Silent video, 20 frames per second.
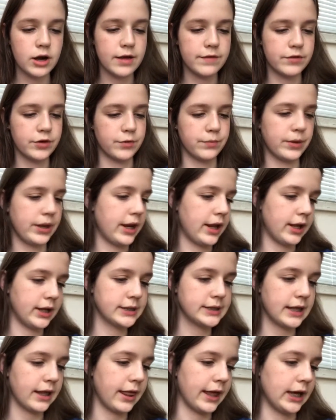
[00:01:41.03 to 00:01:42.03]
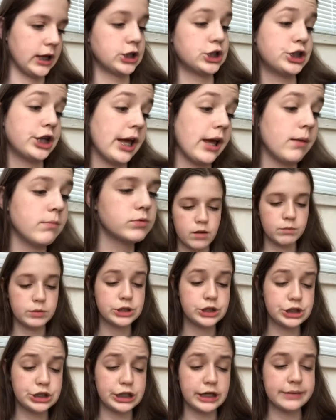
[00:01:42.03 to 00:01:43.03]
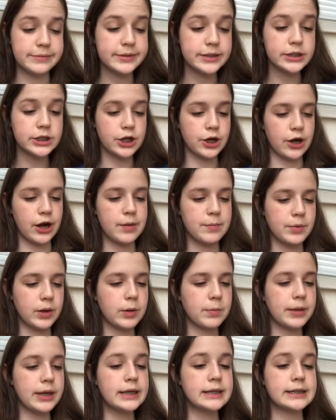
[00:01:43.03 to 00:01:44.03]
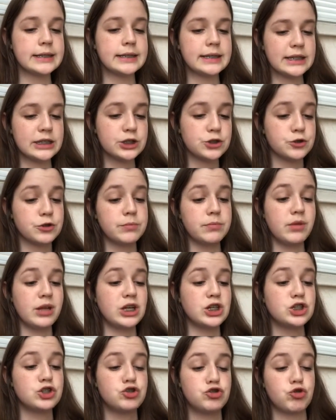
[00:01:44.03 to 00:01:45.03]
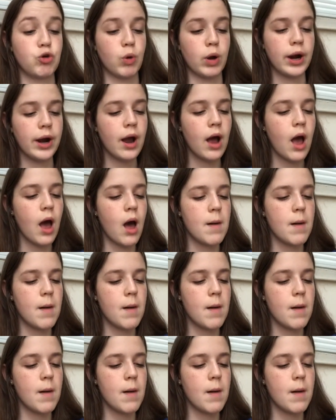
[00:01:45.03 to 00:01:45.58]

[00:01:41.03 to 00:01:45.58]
If you're reading, say, James, which James is a great book because it's extremely short,